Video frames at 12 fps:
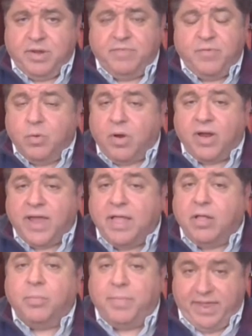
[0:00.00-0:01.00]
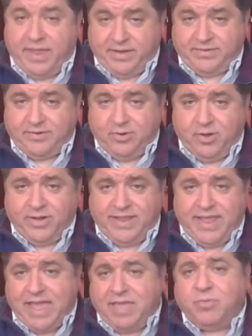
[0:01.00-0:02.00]
But if you are hell-bent
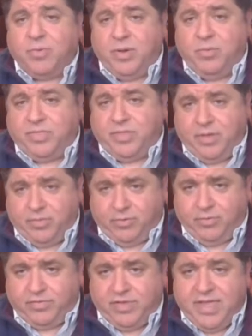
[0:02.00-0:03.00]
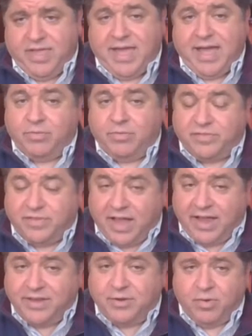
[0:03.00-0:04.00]
on gathering with others
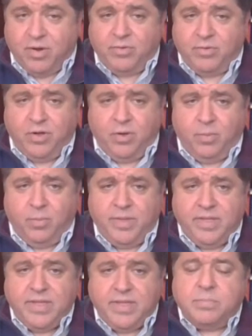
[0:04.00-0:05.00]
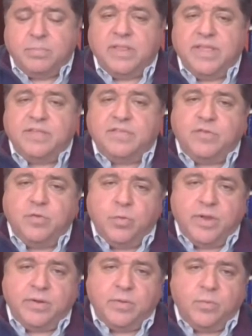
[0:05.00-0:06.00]
outside your own home, please
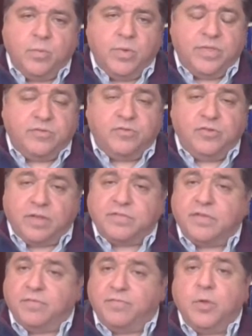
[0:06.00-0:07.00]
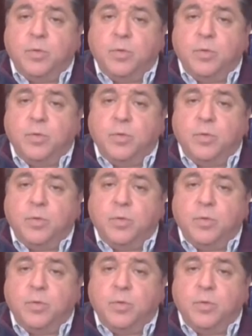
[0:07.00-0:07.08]
do it with just